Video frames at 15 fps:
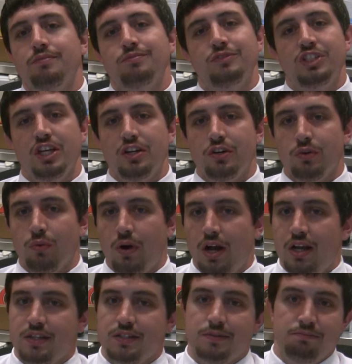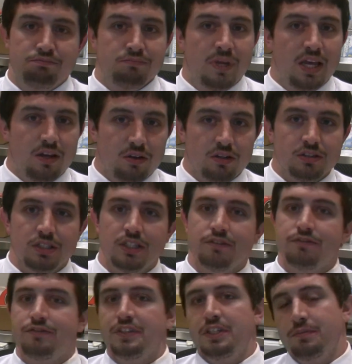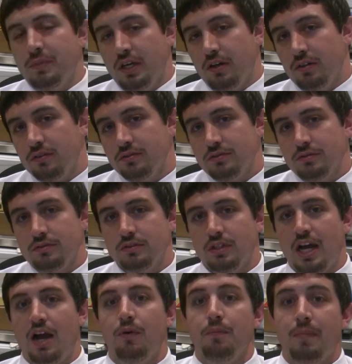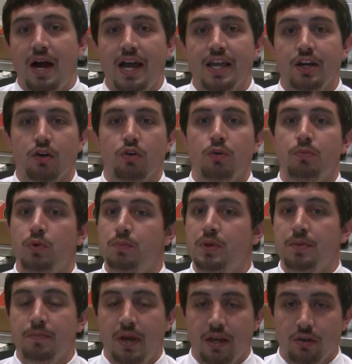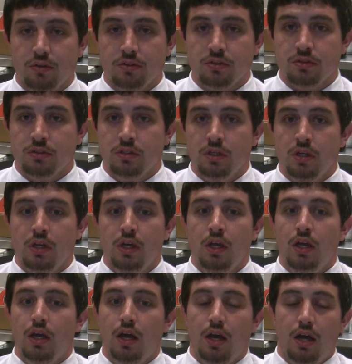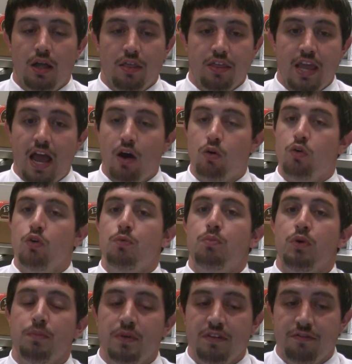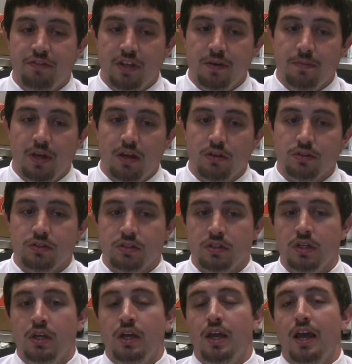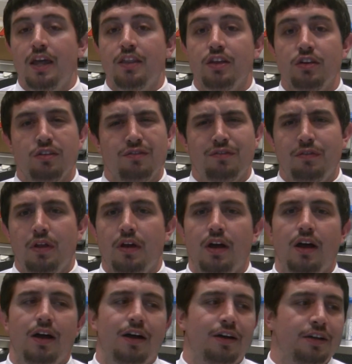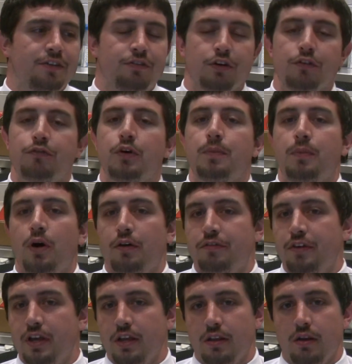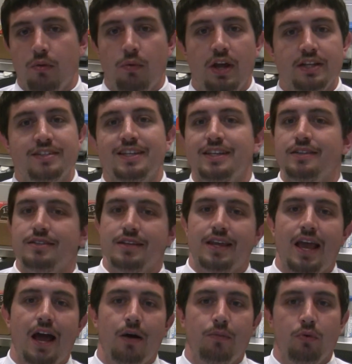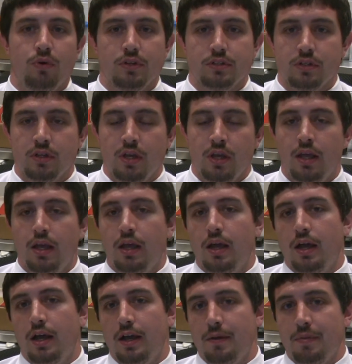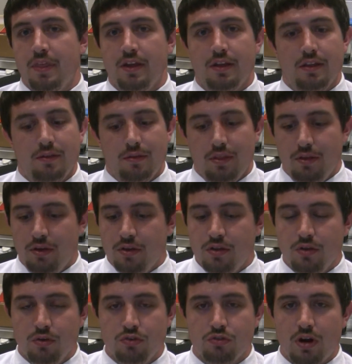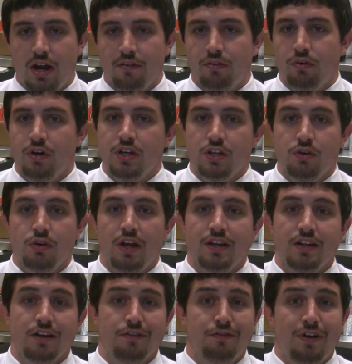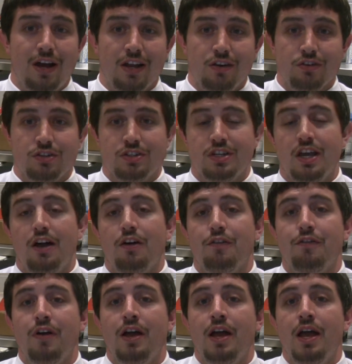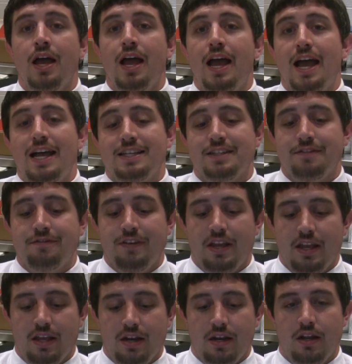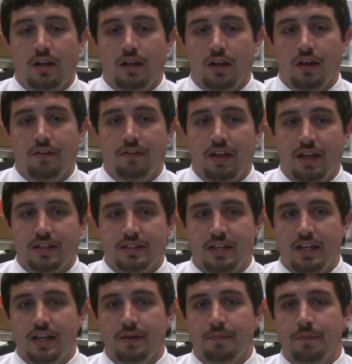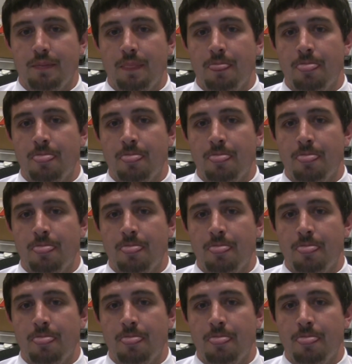Gender-wise, male and female. My in-group would be males. The out-group would be females. And then if you're a football fan, Redskins and Cowboys. The huge rivalry, you identify yourself as a fan of that team.